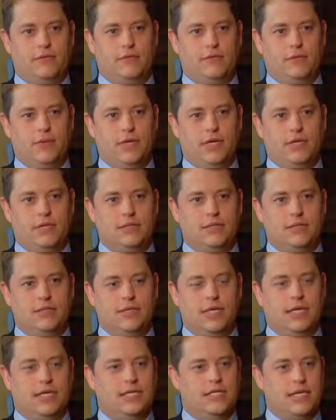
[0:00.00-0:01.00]
was
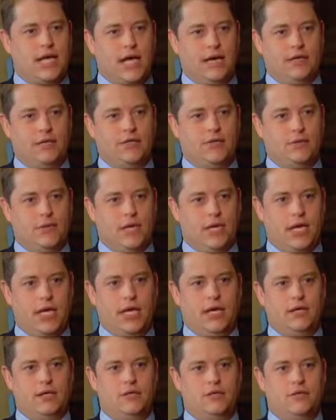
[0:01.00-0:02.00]
excited to
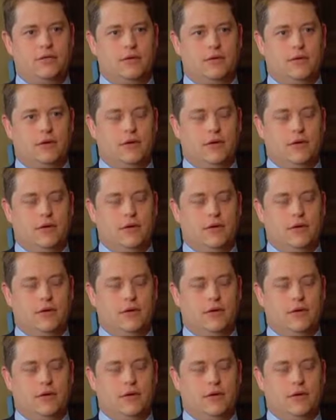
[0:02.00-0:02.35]
engage,